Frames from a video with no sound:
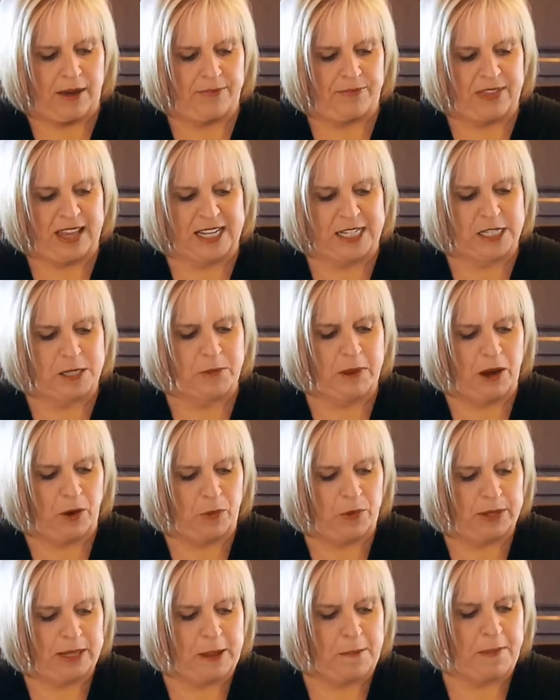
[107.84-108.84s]
They smell
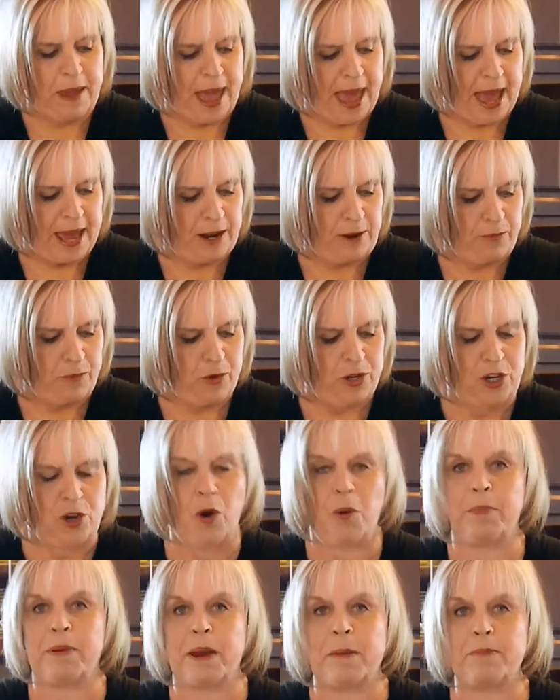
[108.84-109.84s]
really bad when you
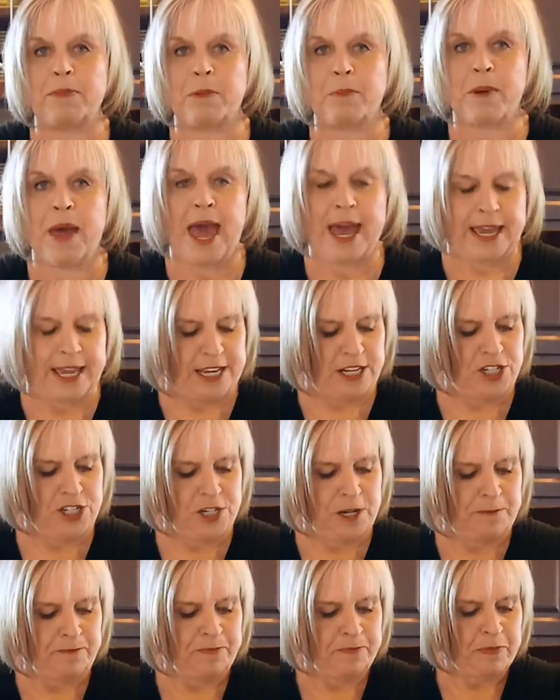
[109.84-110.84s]
open up the package.
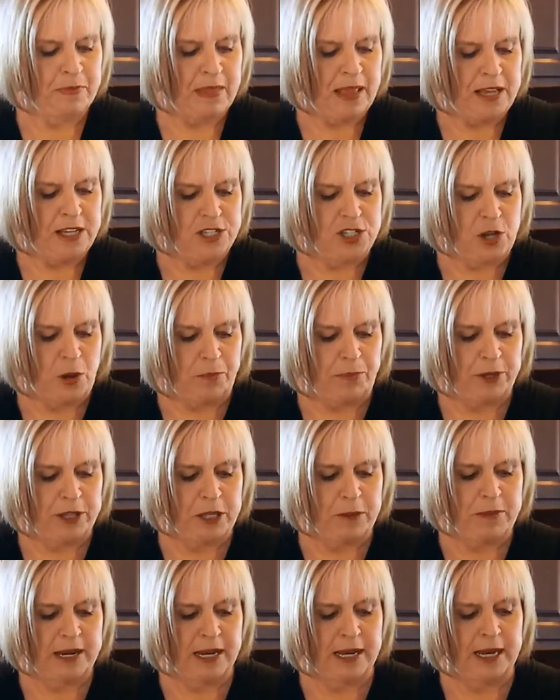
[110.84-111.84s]
So put
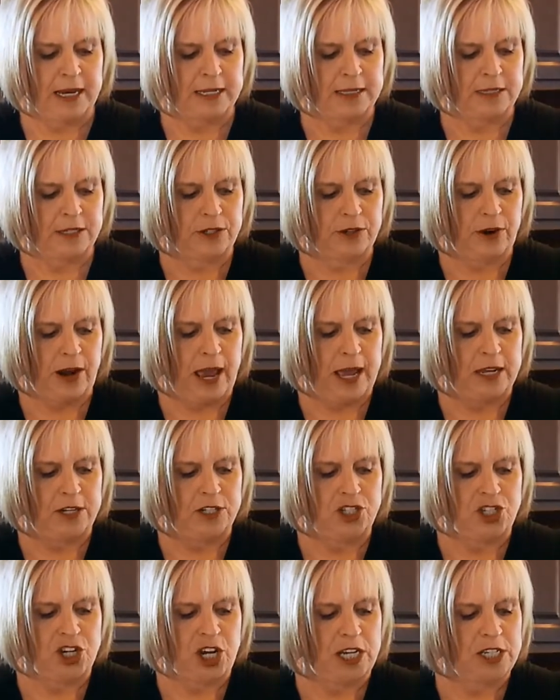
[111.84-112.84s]
them in a colander
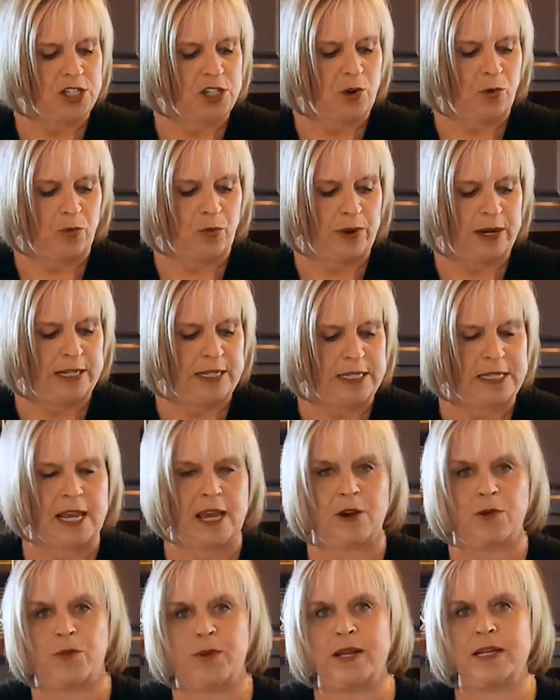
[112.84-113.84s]
and just rinse
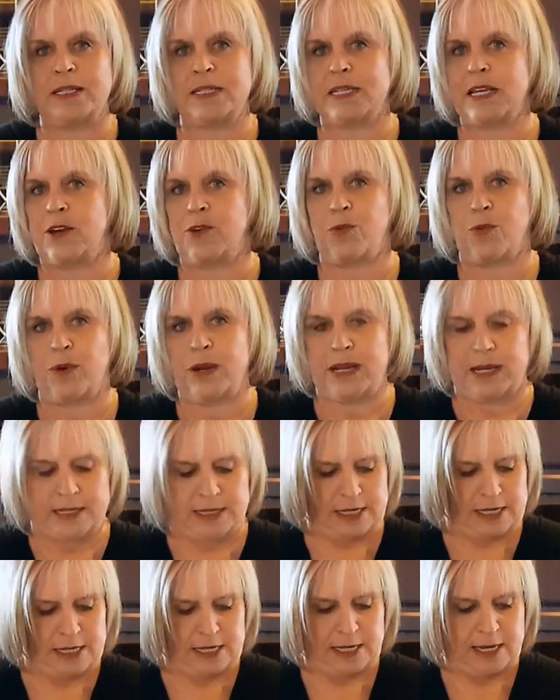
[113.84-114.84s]
and rinse and
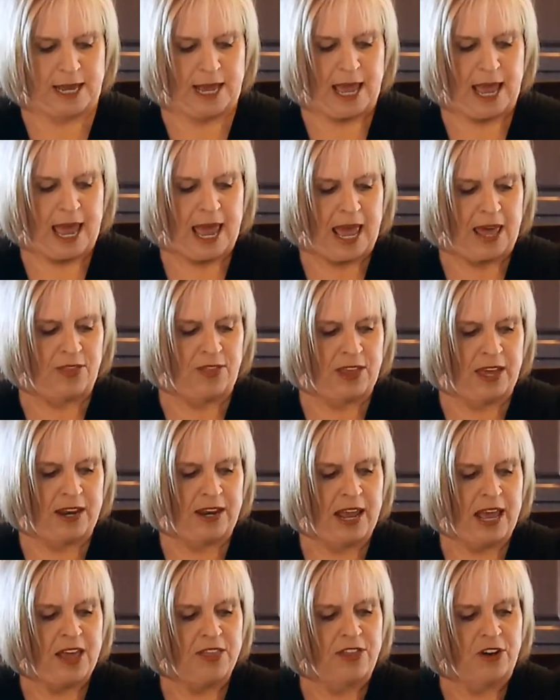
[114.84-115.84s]
rinse. And
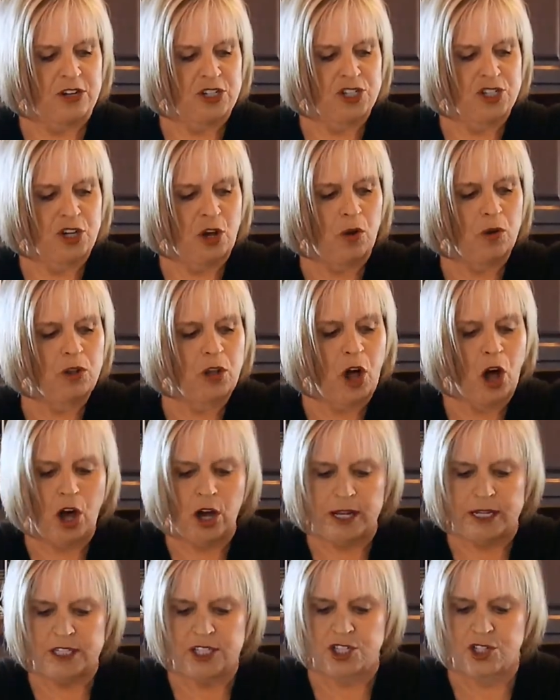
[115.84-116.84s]
then they're so
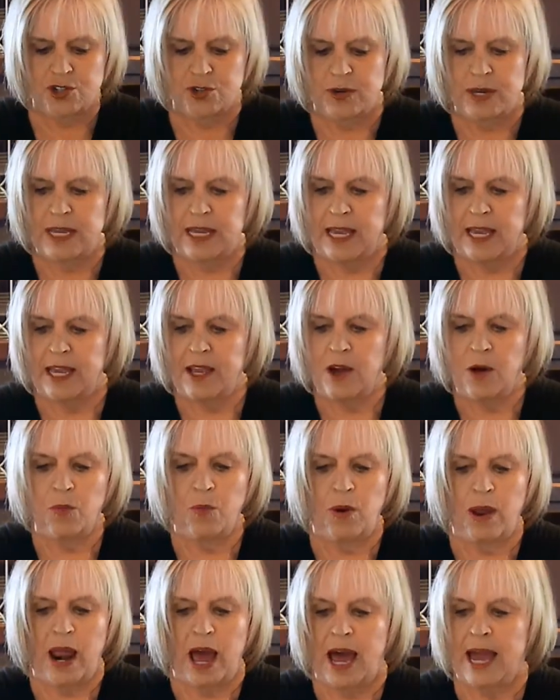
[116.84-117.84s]
long and stringy,
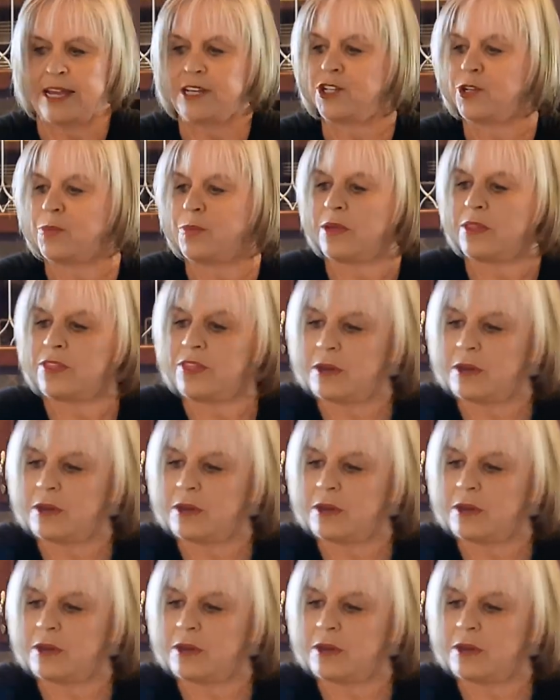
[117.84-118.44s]
what I do with